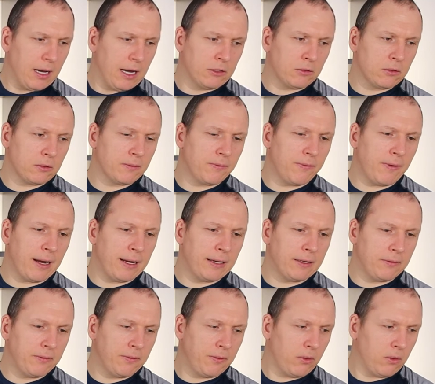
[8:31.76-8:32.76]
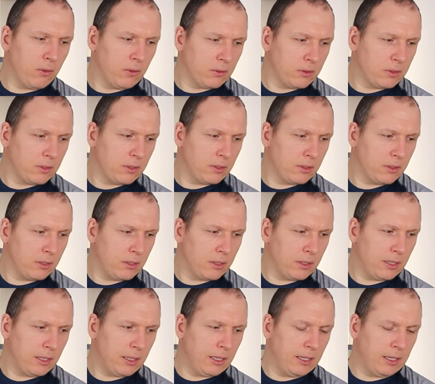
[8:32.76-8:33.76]
don't find fault
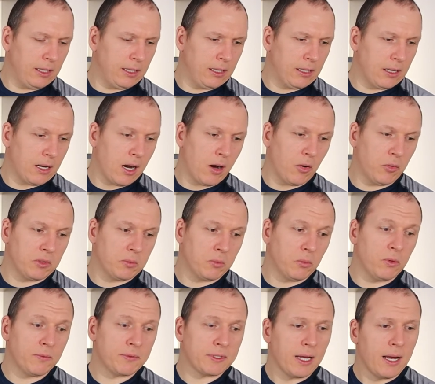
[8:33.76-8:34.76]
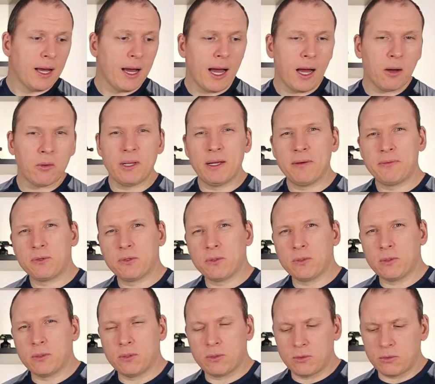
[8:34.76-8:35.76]
in how it moves. I will have
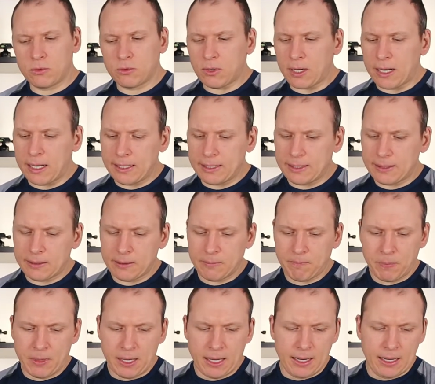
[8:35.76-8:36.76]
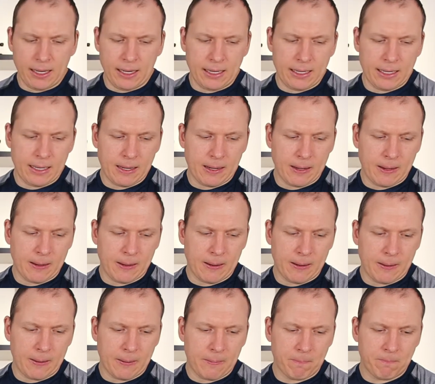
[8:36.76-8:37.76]
to try it in
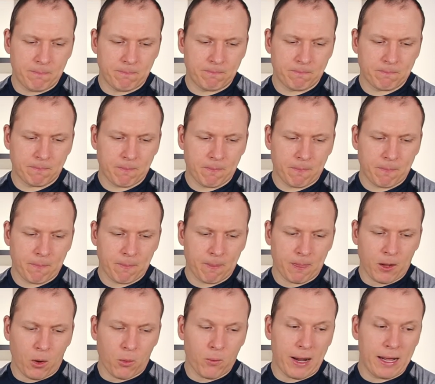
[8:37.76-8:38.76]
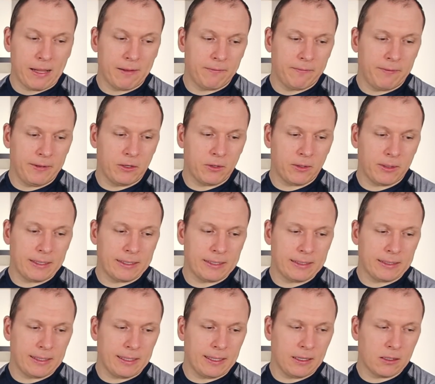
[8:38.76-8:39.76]
while video
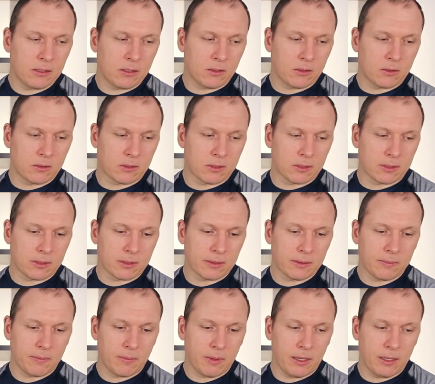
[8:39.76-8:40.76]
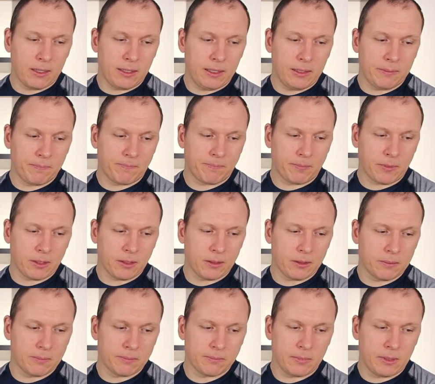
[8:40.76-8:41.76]
editing or
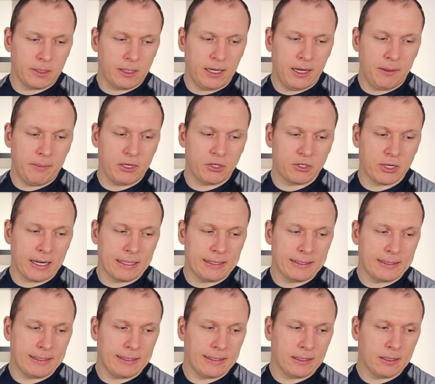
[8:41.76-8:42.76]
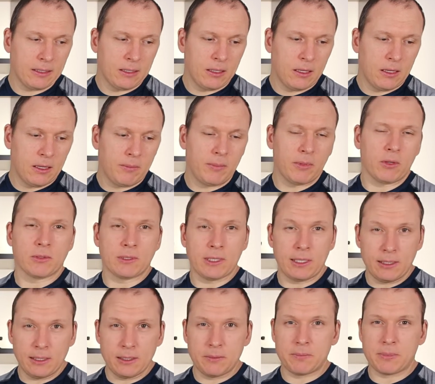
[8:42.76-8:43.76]
image editing, because I
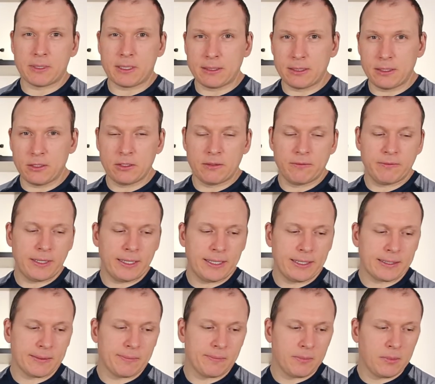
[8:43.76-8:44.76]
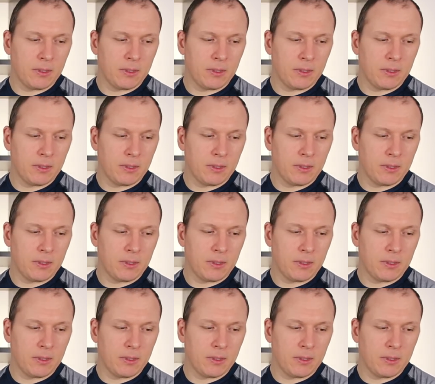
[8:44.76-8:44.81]
need precision there.